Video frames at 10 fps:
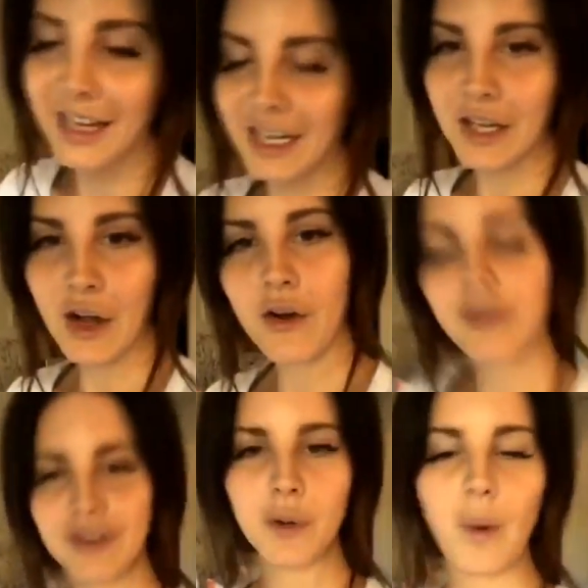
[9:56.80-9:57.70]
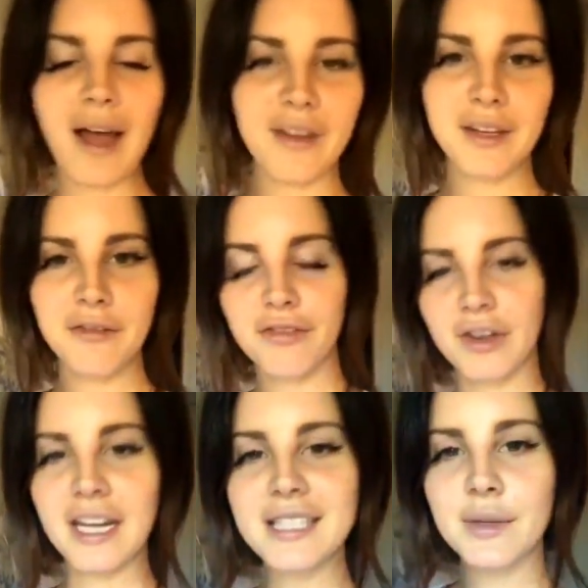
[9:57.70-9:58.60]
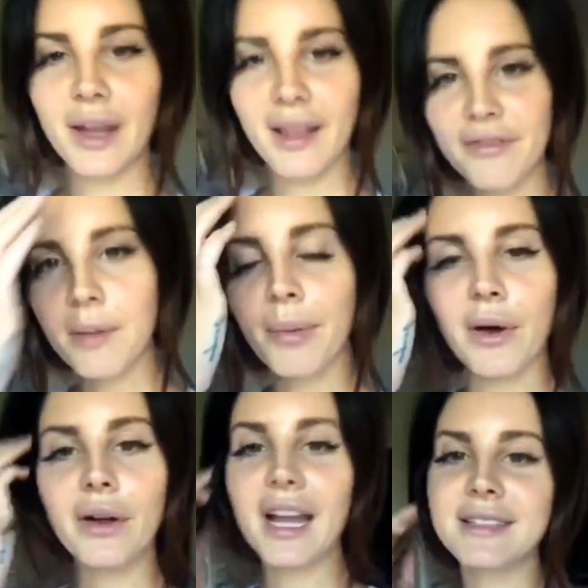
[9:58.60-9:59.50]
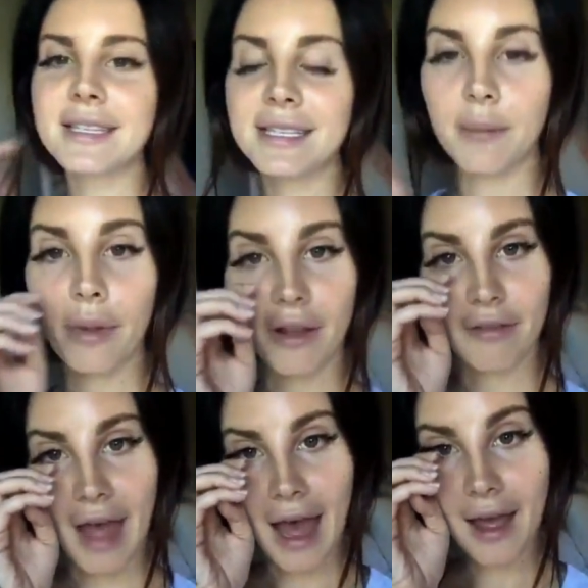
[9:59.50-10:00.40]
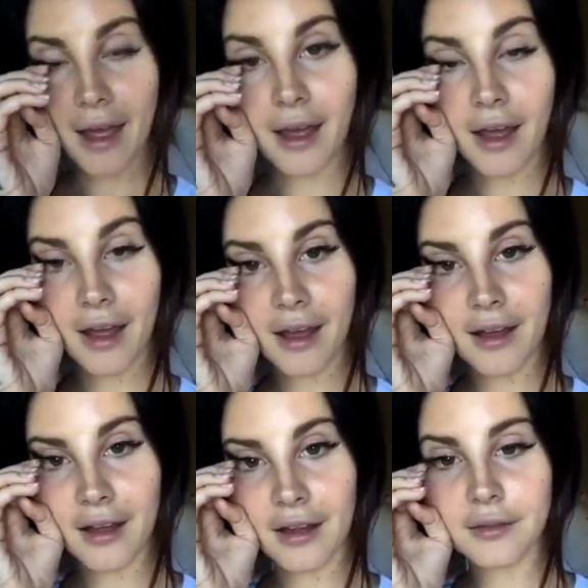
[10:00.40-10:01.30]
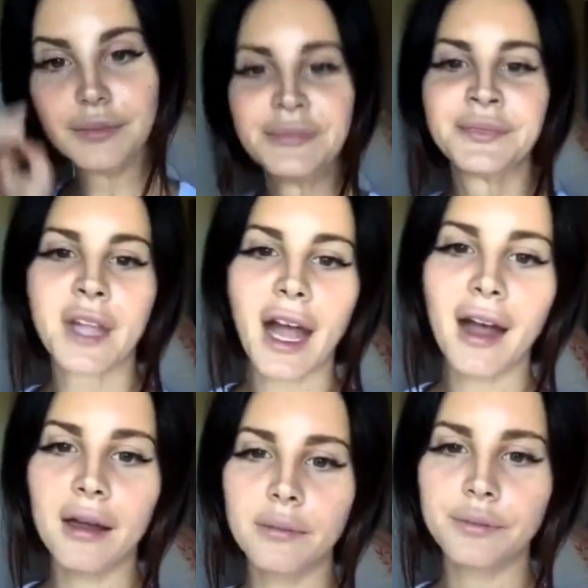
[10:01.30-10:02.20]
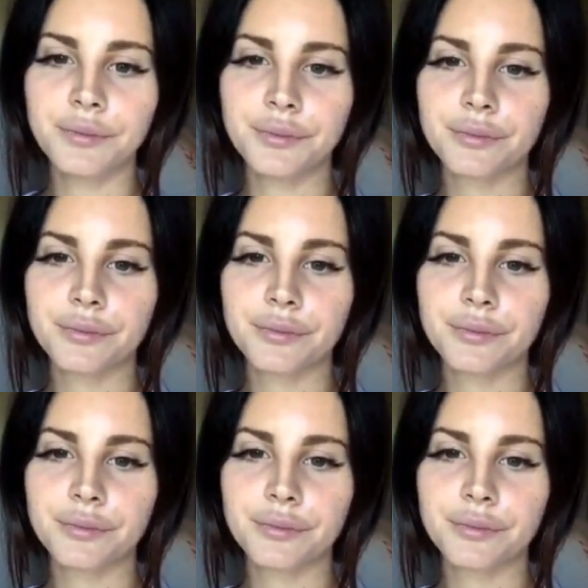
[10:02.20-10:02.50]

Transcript: you know, feel wild and free. So I love the boat as a symbol of that. Um,